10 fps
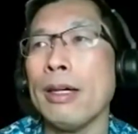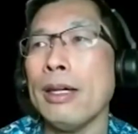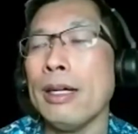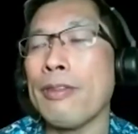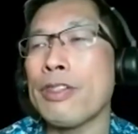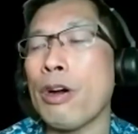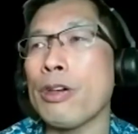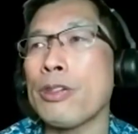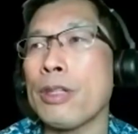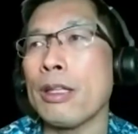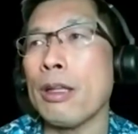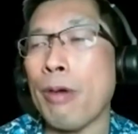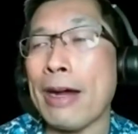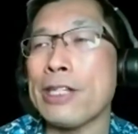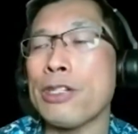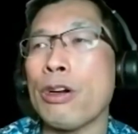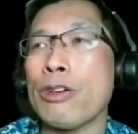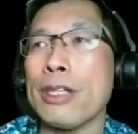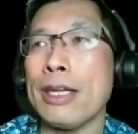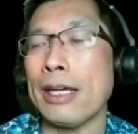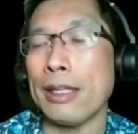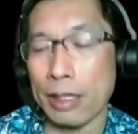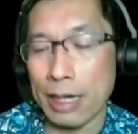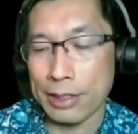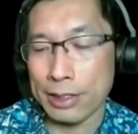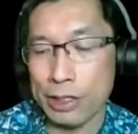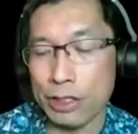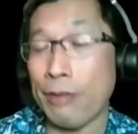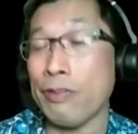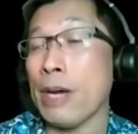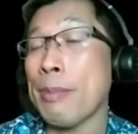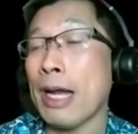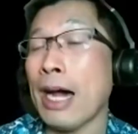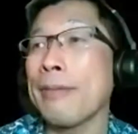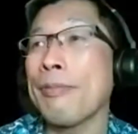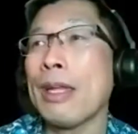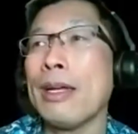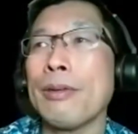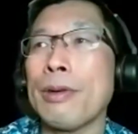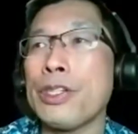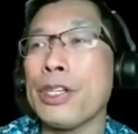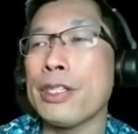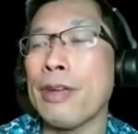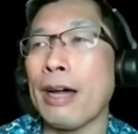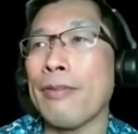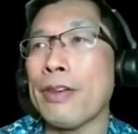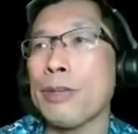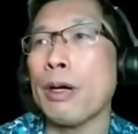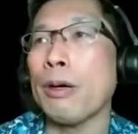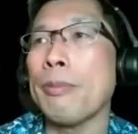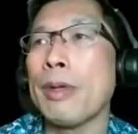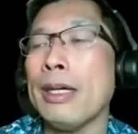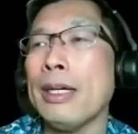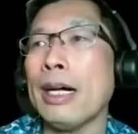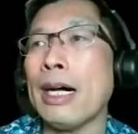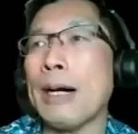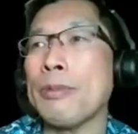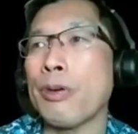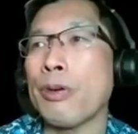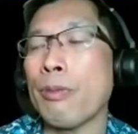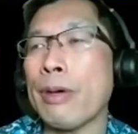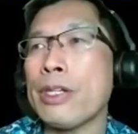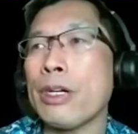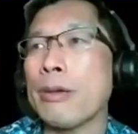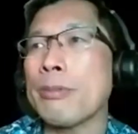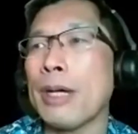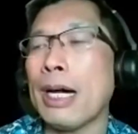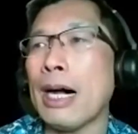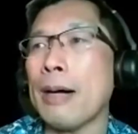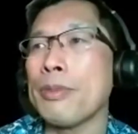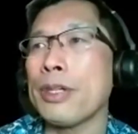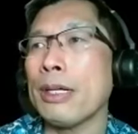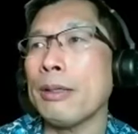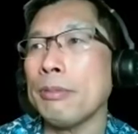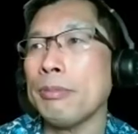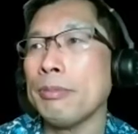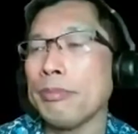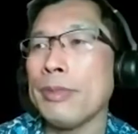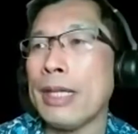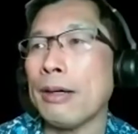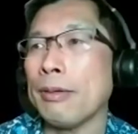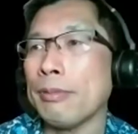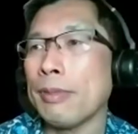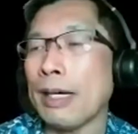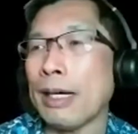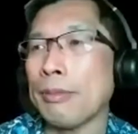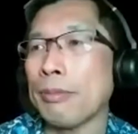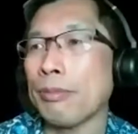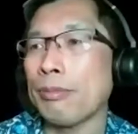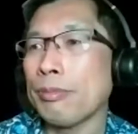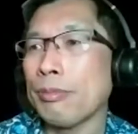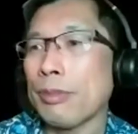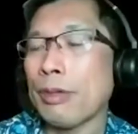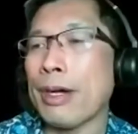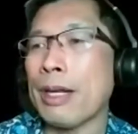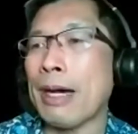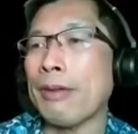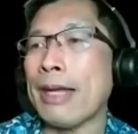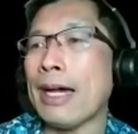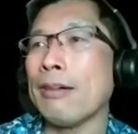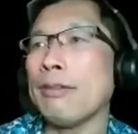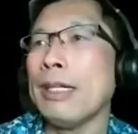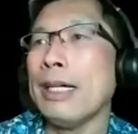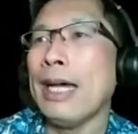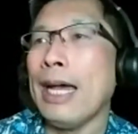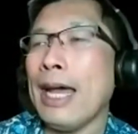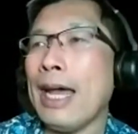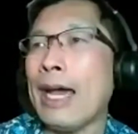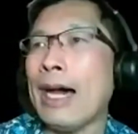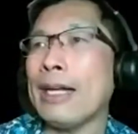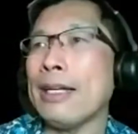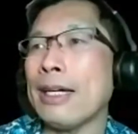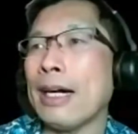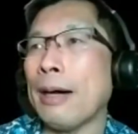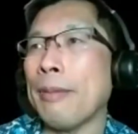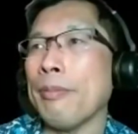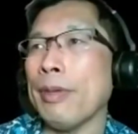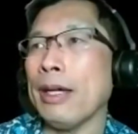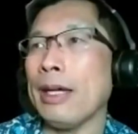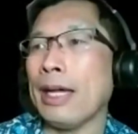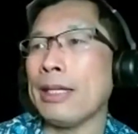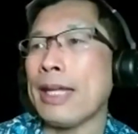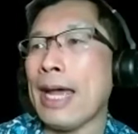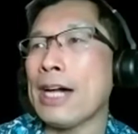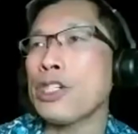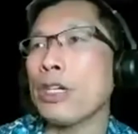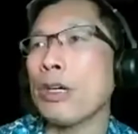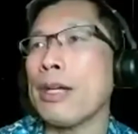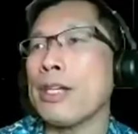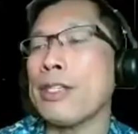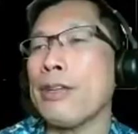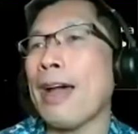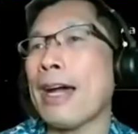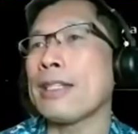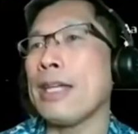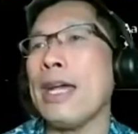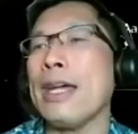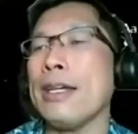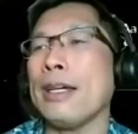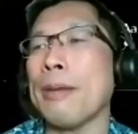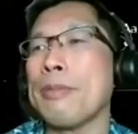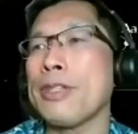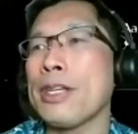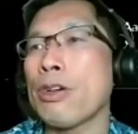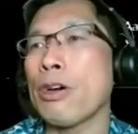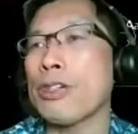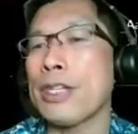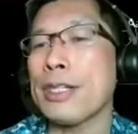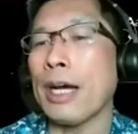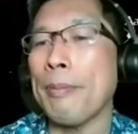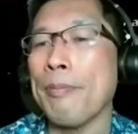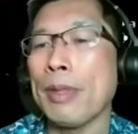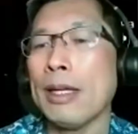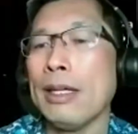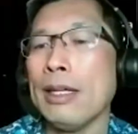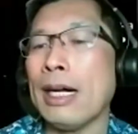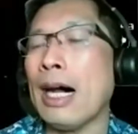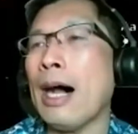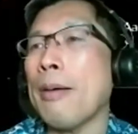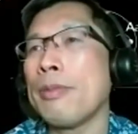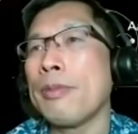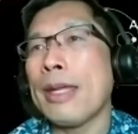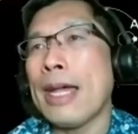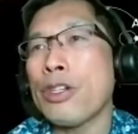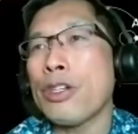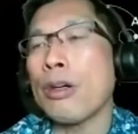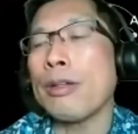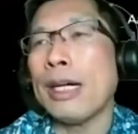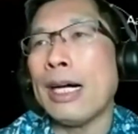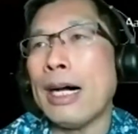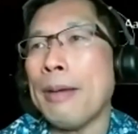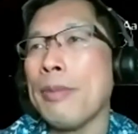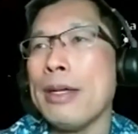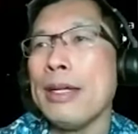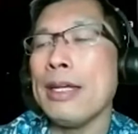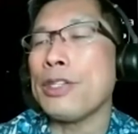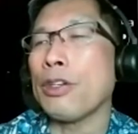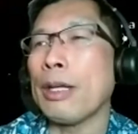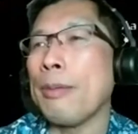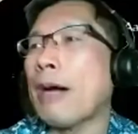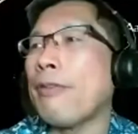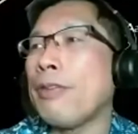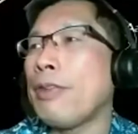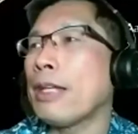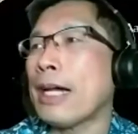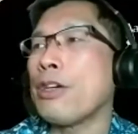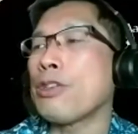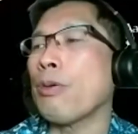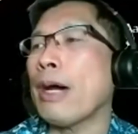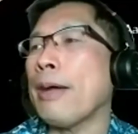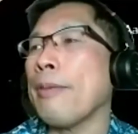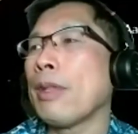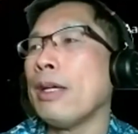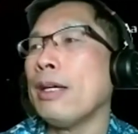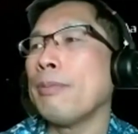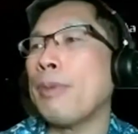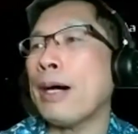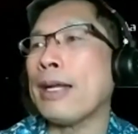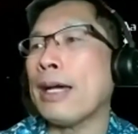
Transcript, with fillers: of stars, the brightest stars in the constellation of Gemini, which is uh, visible um, during the winter. Um, so, you know, um, right about now. And, um, and Castor is in fact a um, six star system. Um, Castor is only about 50 light years away, but